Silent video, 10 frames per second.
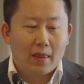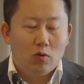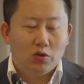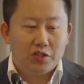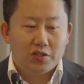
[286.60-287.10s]

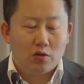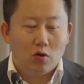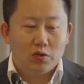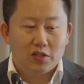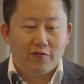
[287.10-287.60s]
which is
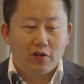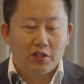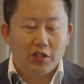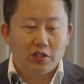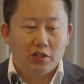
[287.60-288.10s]
always the
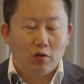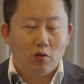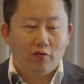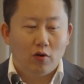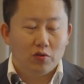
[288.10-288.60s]
foundation
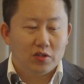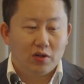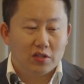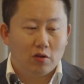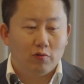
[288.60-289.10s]
of all the
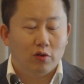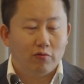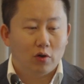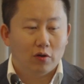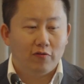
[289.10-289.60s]
rest of the
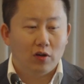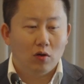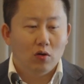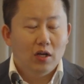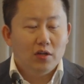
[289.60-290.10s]

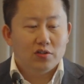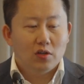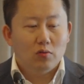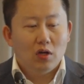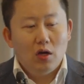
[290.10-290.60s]
workflow.
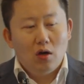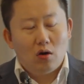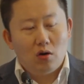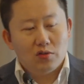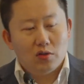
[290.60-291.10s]
So
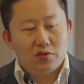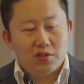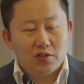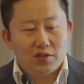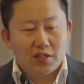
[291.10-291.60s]
all
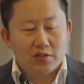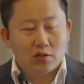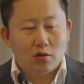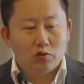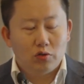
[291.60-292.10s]
those things
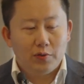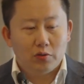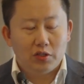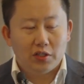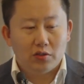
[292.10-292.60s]

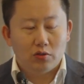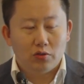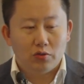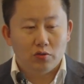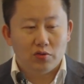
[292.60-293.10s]
contributing
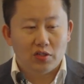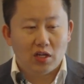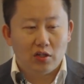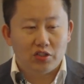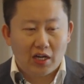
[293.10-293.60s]
to
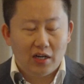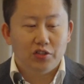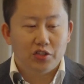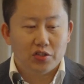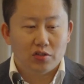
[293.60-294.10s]
the
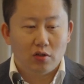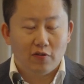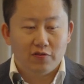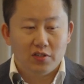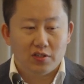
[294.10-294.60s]
challenges
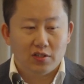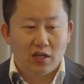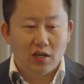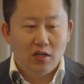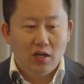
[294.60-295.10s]
of this
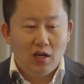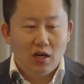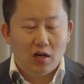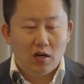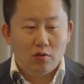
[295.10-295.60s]

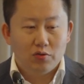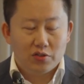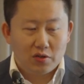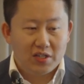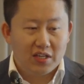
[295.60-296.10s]

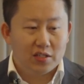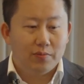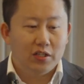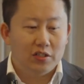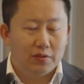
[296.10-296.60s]
resource
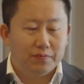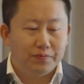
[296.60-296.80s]
estimation.